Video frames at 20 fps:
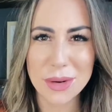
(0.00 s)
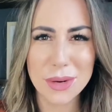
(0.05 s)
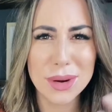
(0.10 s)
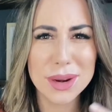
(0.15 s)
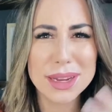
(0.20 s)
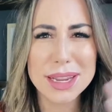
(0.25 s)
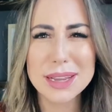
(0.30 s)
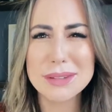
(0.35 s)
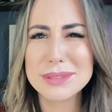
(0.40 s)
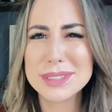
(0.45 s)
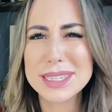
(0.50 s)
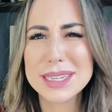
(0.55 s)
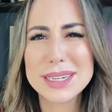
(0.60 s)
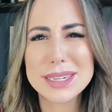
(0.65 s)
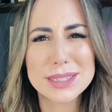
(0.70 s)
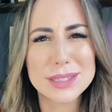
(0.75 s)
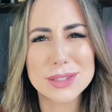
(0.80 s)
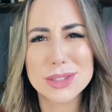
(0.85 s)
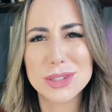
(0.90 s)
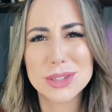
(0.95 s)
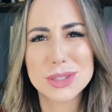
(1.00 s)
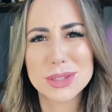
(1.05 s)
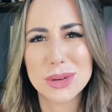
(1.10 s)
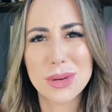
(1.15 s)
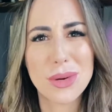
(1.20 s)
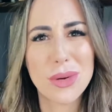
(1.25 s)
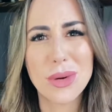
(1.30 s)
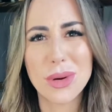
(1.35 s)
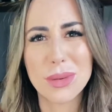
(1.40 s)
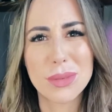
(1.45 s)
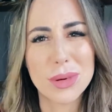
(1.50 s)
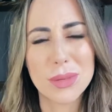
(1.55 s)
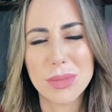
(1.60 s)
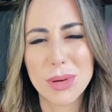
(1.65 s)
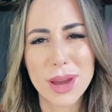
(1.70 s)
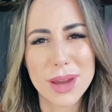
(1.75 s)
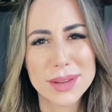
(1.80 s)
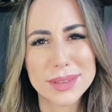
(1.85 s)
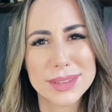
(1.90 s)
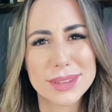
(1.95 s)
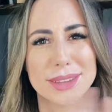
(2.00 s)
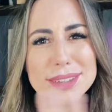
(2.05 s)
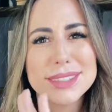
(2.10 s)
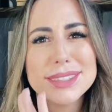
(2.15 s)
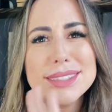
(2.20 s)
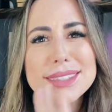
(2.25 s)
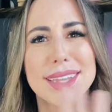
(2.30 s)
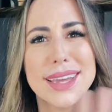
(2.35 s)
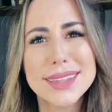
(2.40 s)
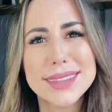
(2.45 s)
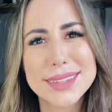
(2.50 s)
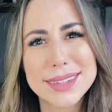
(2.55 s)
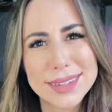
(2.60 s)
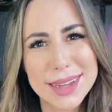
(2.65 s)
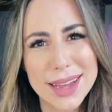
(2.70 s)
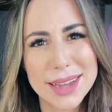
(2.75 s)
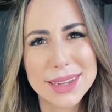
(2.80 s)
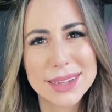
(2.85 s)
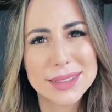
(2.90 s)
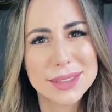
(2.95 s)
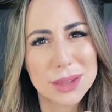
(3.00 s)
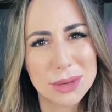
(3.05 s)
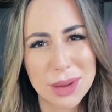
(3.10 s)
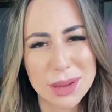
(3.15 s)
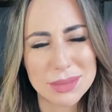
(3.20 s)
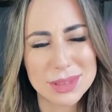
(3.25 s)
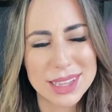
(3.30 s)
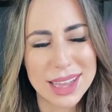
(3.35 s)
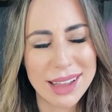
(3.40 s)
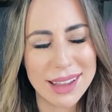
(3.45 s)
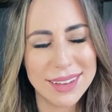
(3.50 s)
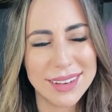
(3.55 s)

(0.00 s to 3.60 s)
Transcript: Or it comes in and it's just a horrible product. It looks nothing like the website.